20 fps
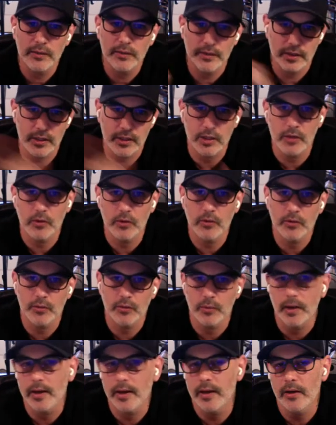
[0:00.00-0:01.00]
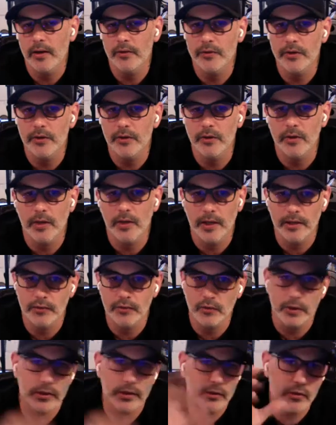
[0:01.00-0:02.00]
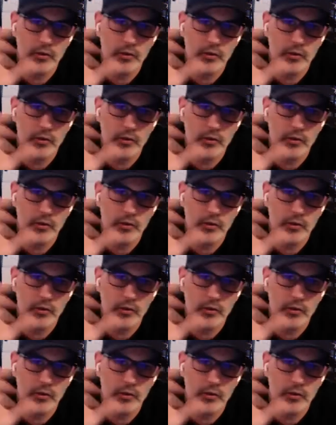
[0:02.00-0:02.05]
to my house here, and I drank